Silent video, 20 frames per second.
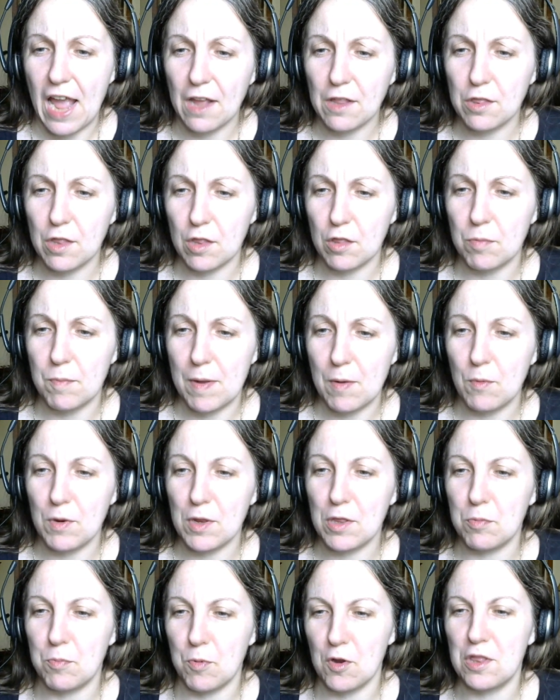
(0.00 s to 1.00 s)
access my
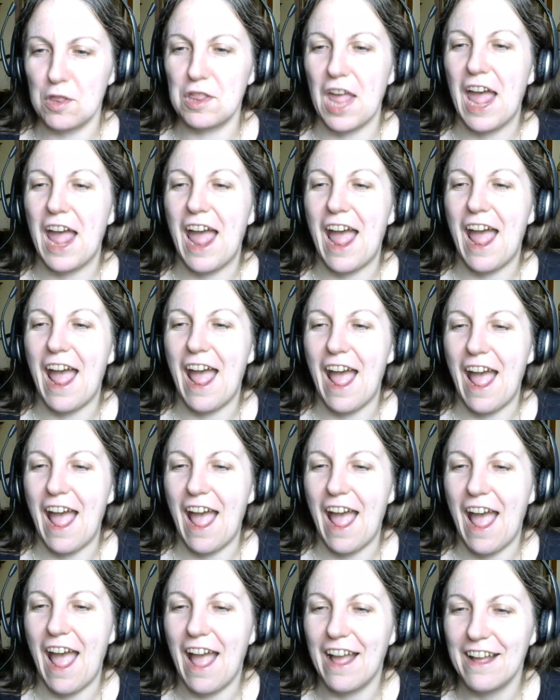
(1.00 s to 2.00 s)
whispers.
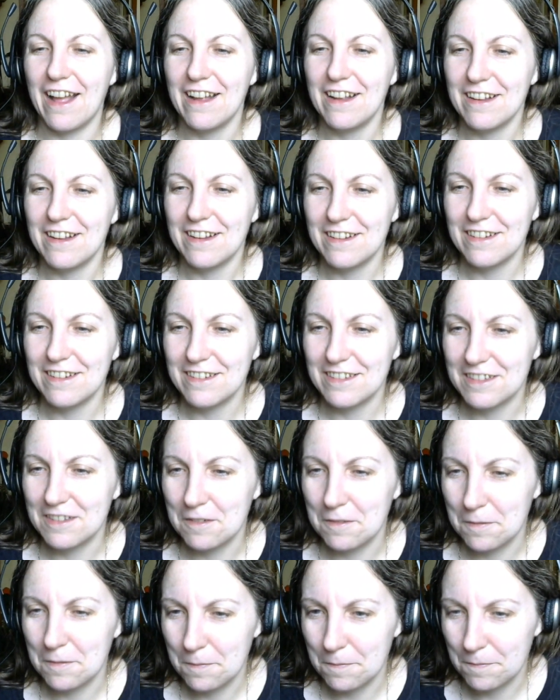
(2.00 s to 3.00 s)

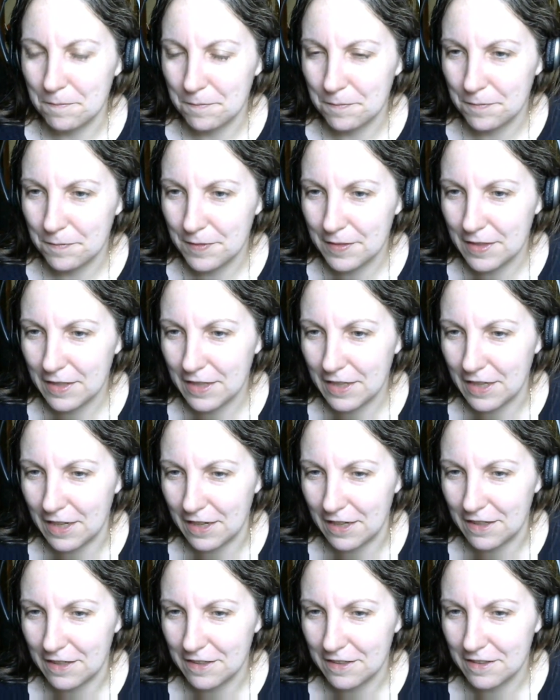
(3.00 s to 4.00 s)

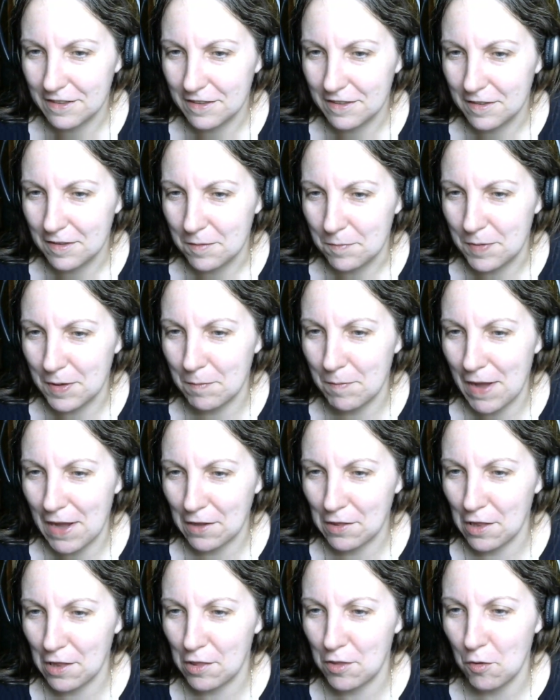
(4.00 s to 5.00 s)
Okay. Big Mac
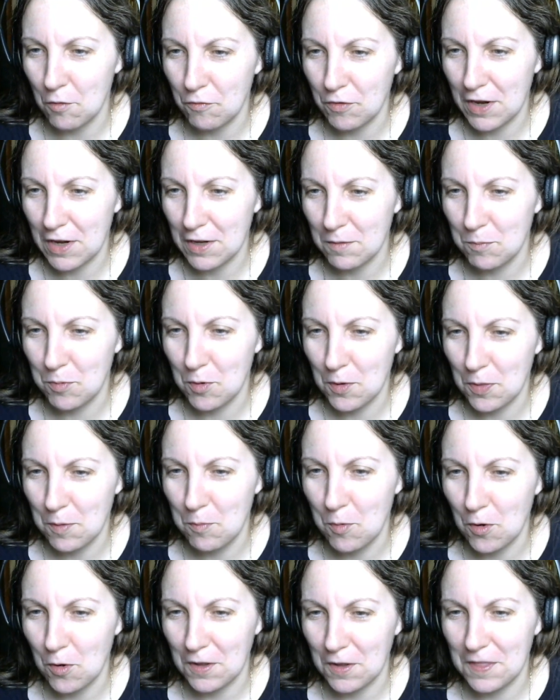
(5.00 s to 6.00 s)
says, don't forget to put the
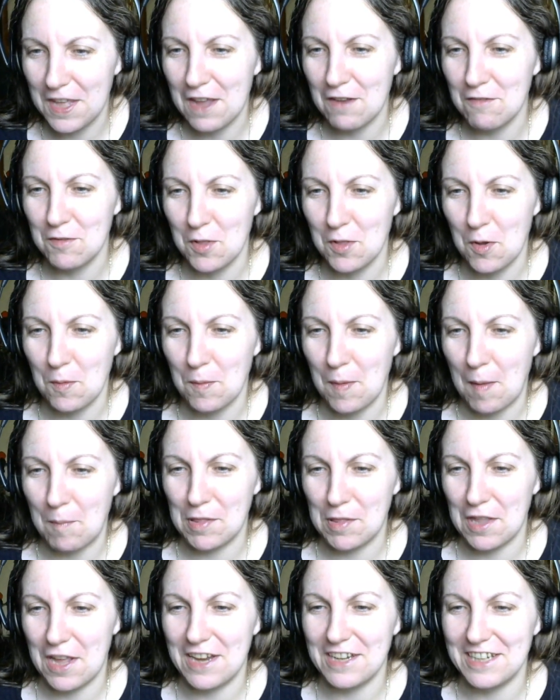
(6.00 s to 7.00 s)
book in the envelope
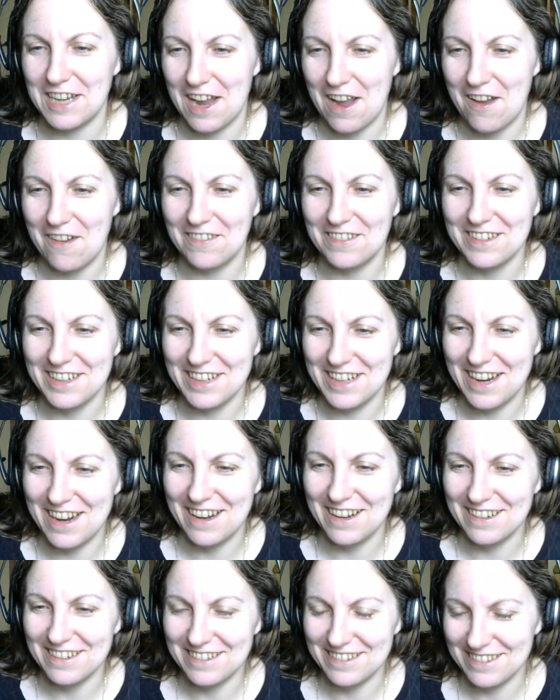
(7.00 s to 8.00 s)
upside down. Yeah.
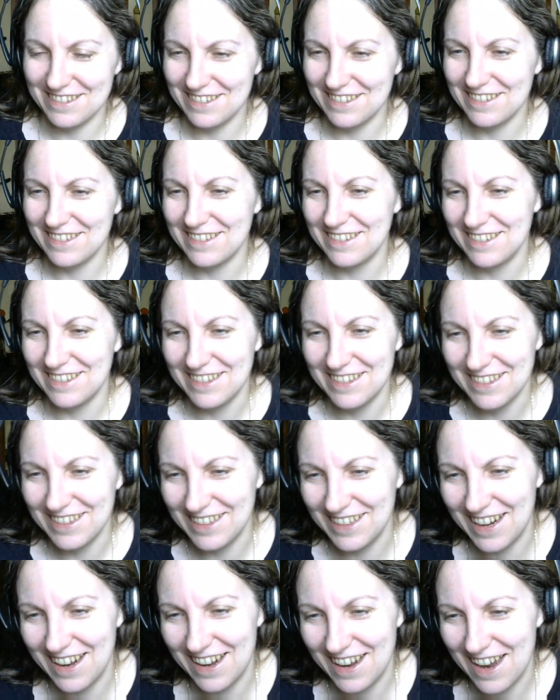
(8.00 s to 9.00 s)

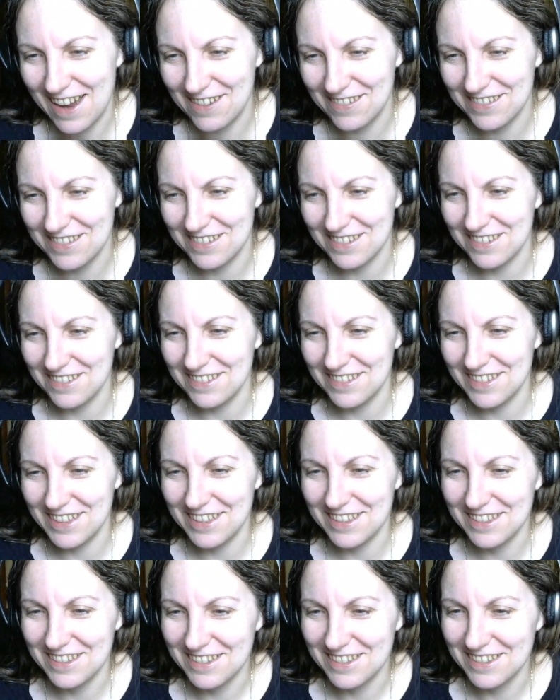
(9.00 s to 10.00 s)
Yeah, absolutely.